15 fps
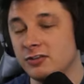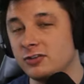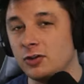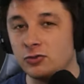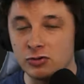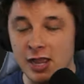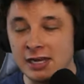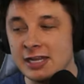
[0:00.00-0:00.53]
So
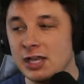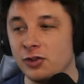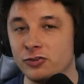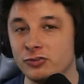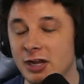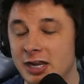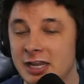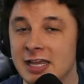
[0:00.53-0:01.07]
trying to
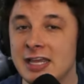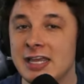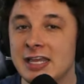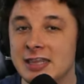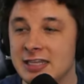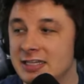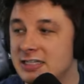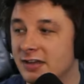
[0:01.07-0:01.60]
illustrate
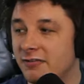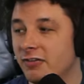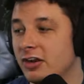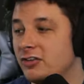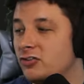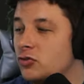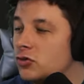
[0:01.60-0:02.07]
the difference.